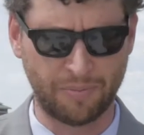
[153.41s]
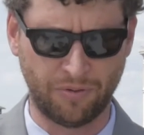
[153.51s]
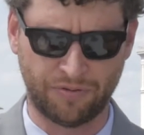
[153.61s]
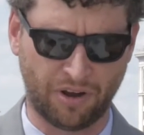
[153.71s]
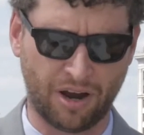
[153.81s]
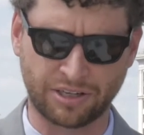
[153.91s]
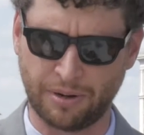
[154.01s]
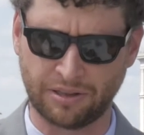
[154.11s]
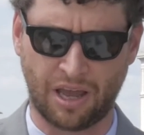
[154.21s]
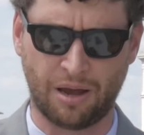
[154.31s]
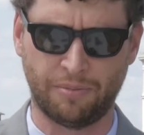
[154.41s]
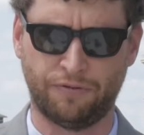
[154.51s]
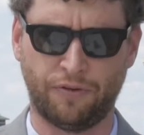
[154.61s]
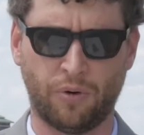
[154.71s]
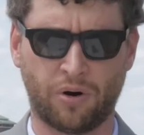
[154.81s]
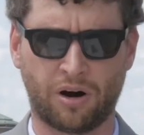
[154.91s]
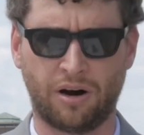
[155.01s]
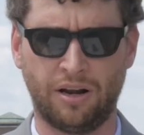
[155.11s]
and we've talked about that before.